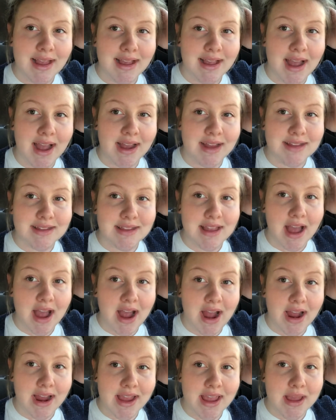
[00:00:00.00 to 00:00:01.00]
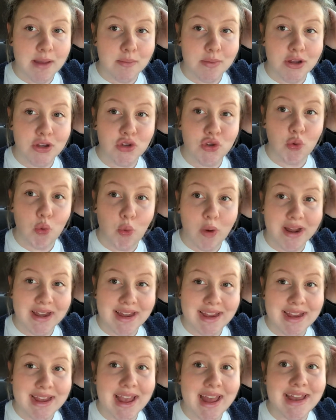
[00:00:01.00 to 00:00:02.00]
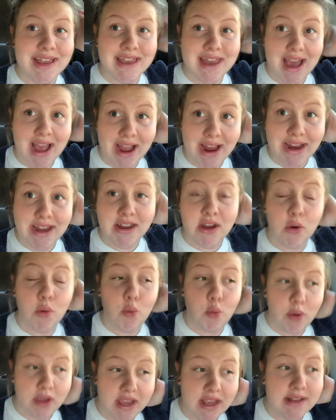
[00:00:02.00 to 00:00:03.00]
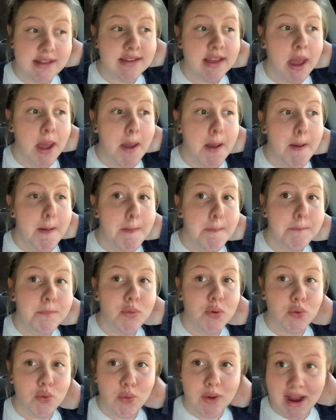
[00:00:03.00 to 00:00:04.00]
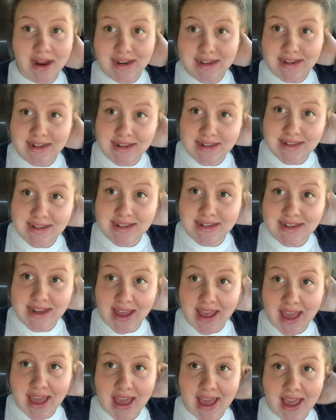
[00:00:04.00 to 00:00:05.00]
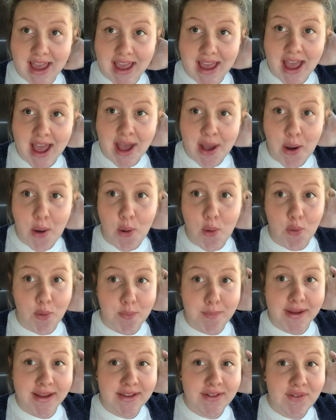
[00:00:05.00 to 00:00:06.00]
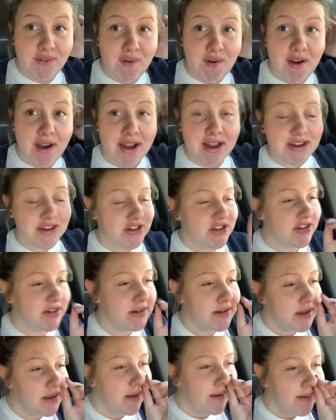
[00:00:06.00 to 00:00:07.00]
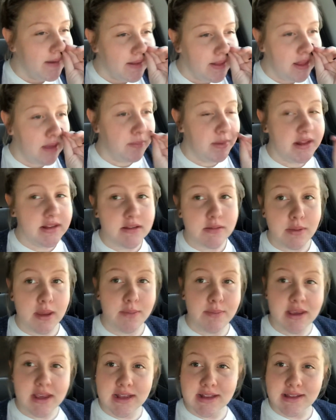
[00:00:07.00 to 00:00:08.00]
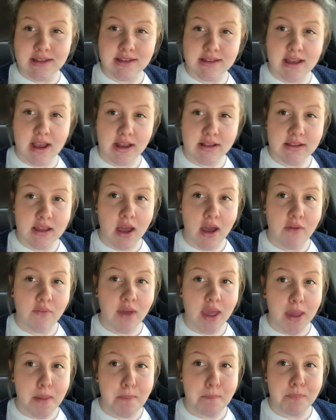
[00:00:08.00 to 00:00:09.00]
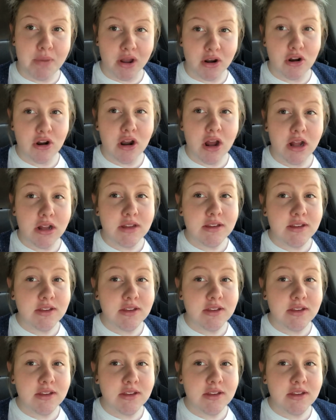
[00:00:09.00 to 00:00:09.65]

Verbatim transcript: Guys, I am 29 weeks pregnant today. Oh my gosh. That means the baby is the size of a butternut